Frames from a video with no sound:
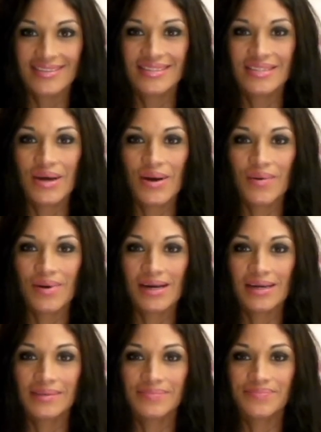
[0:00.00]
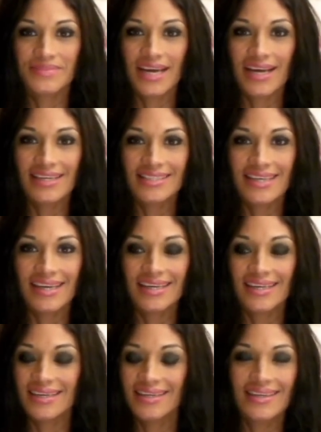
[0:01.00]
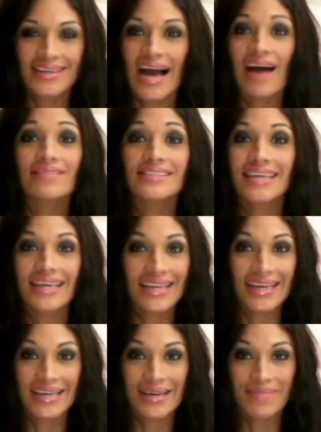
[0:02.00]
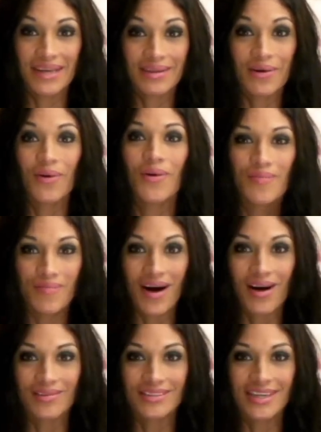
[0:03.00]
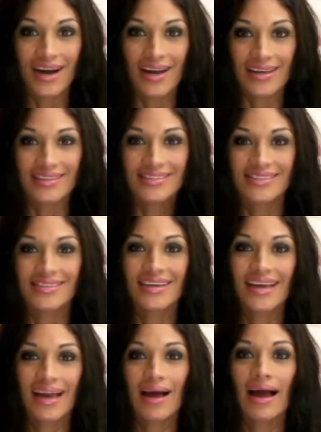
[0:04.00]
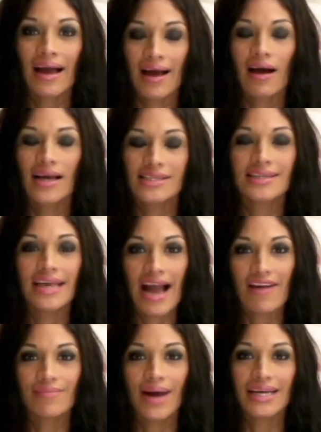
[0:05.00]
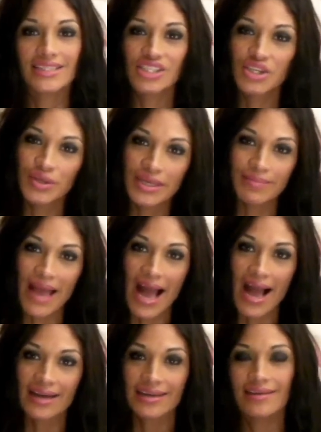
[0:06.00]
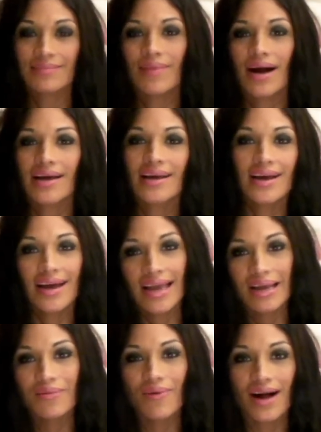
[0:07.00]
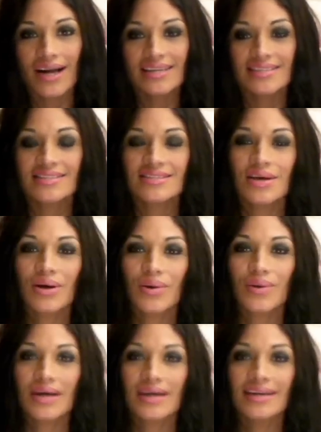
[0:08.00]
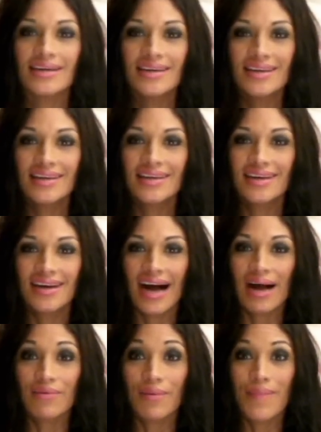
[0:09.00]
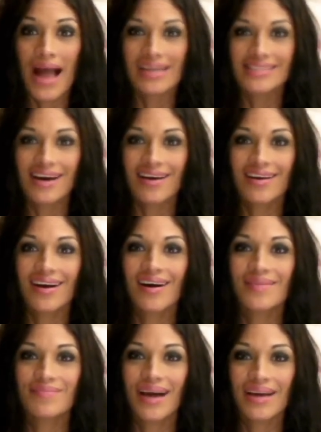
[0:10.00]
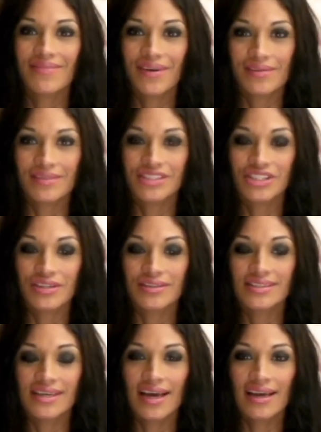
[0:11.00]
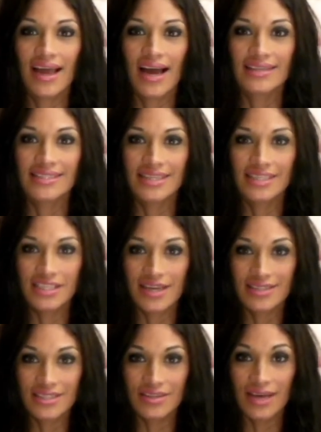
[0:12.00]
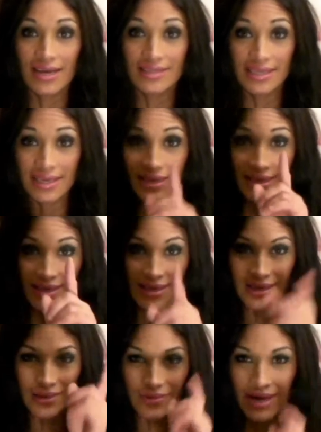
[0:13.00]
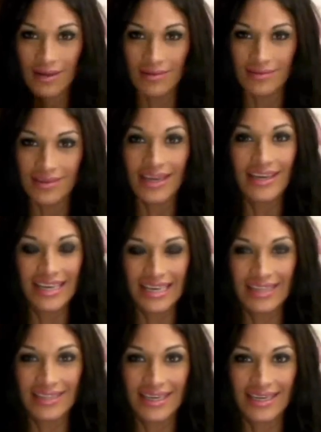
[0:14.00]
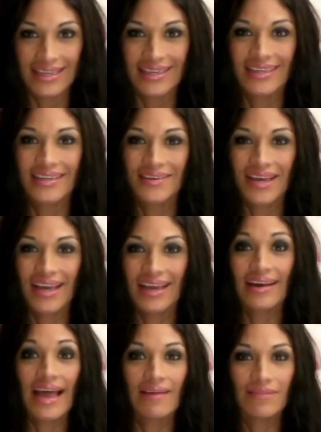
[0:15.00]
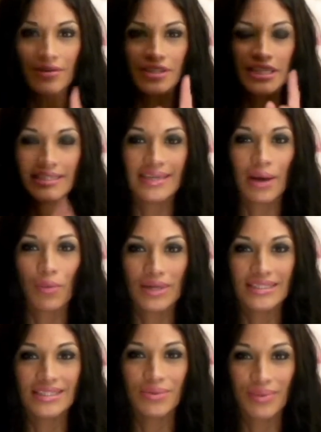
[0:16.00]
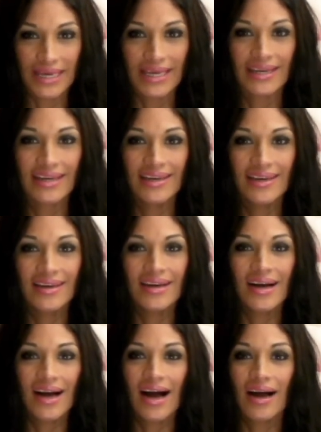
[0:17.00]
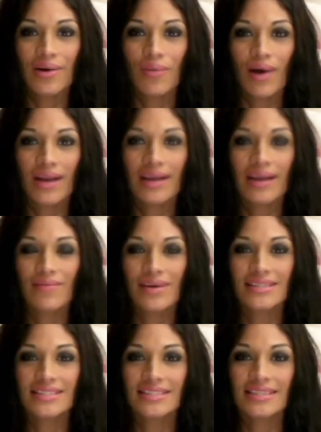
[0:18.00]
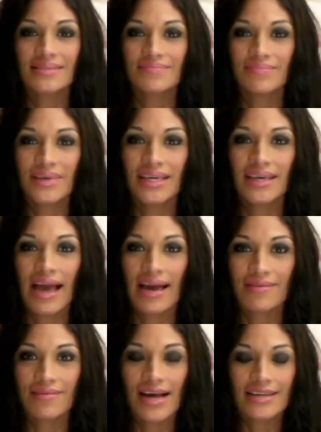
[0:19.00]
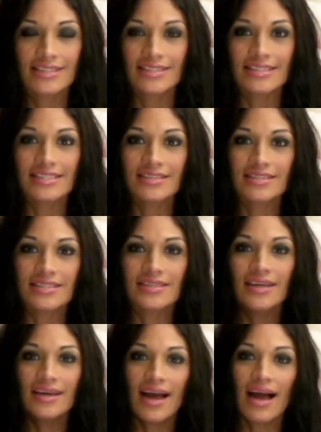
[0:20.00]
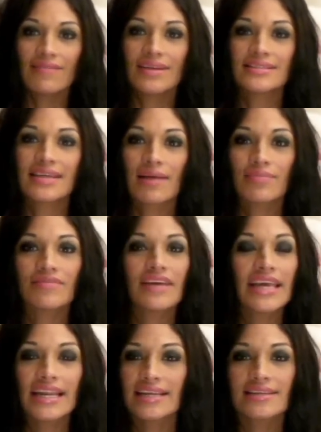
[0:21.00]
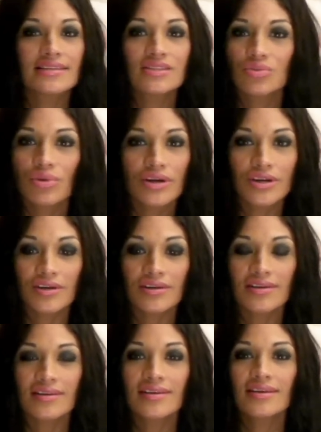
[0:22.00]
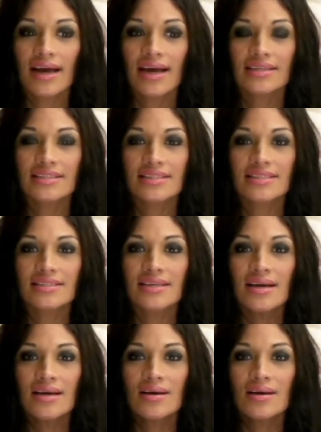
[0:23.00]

So like I said, I was kidding about the whole model diet. Okay, I actually have my tuna packed and my egg whites, so I won't pass out on my photo shoot. And I suggest you guys eat well and eat clean, okay? And have your cheat day once a week. I don't want anyone to be anorexic or have any type of eating disorder. I just